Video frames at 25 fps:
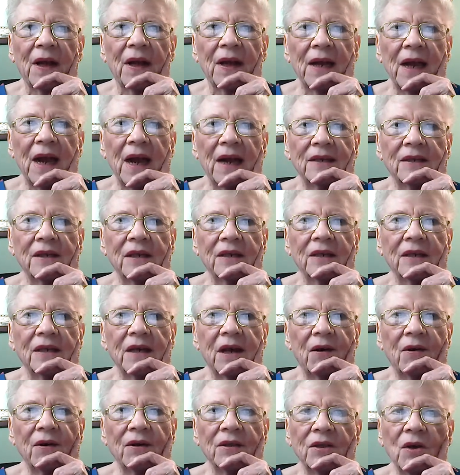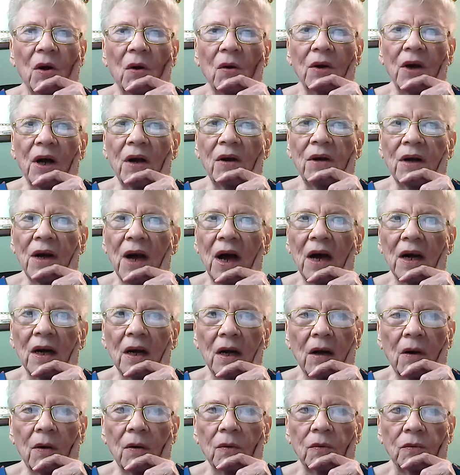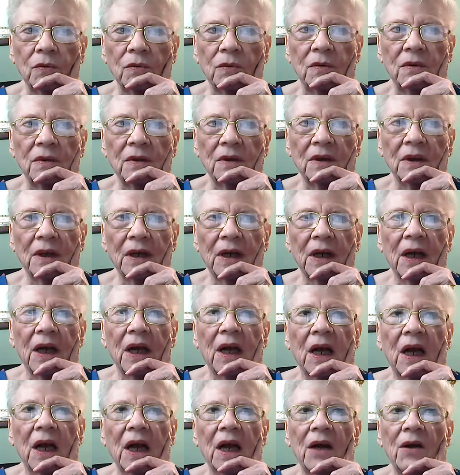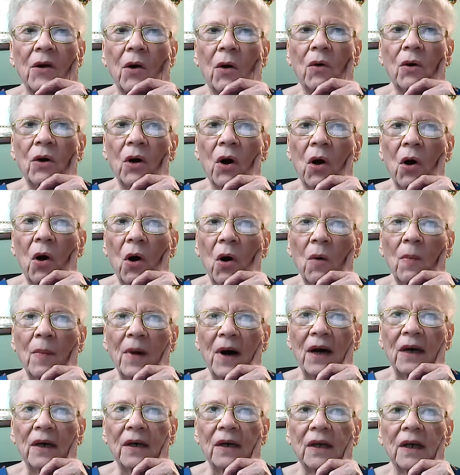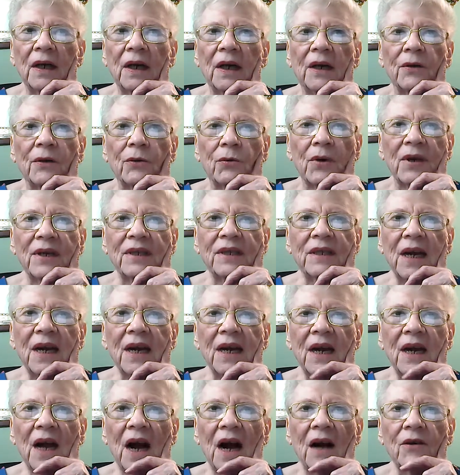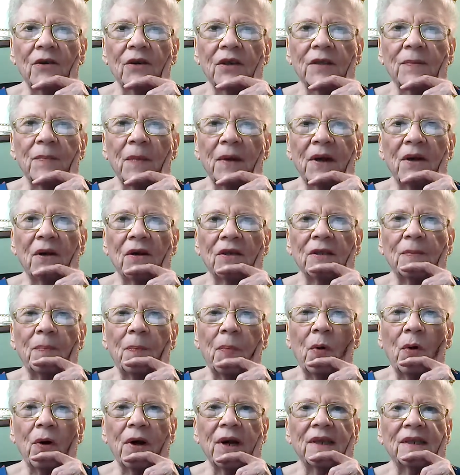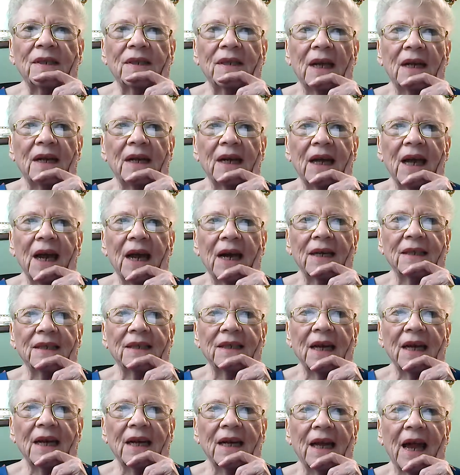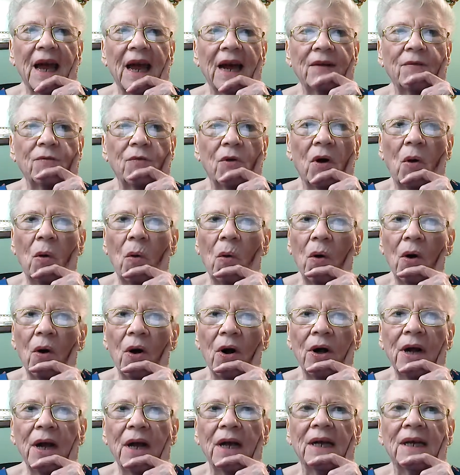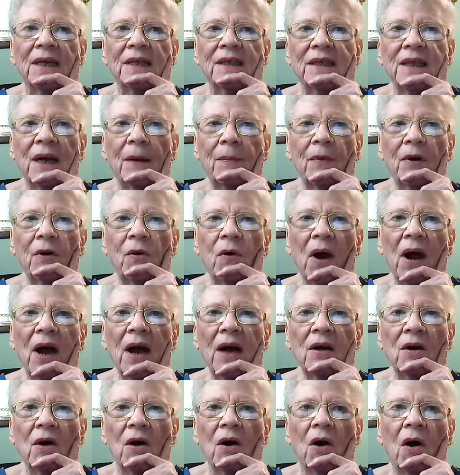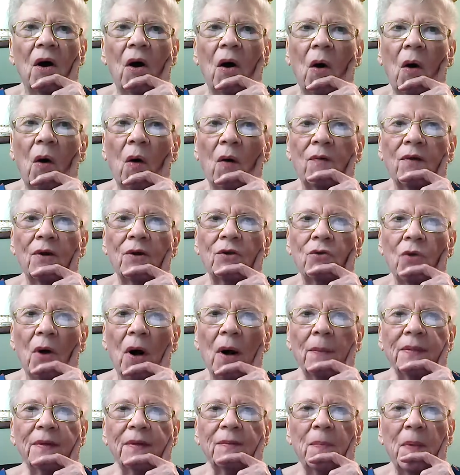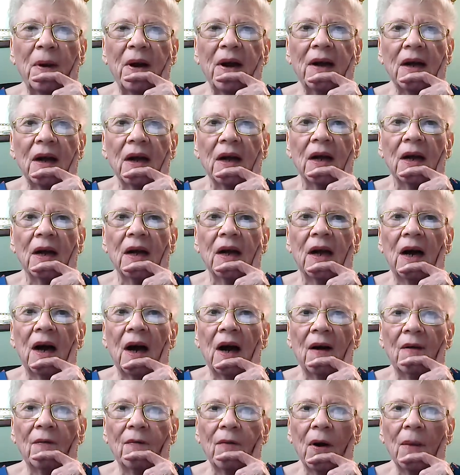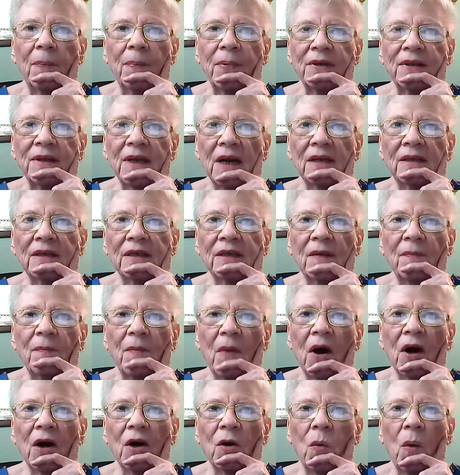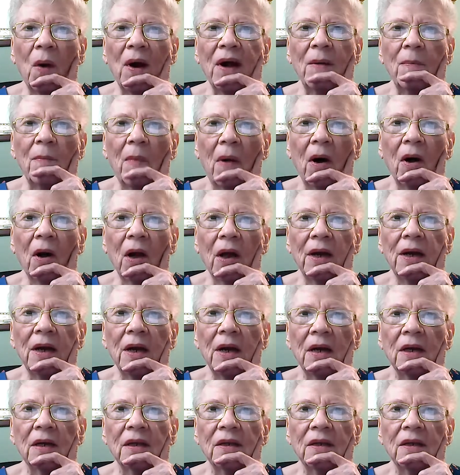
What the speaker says: Kansas and Arizona are not alone. In Oklahoma, three state congressmen are supporting Senate candidate Kendra Horn, Democrat, over Trump's pick of Representative Mark Wayne Mullen,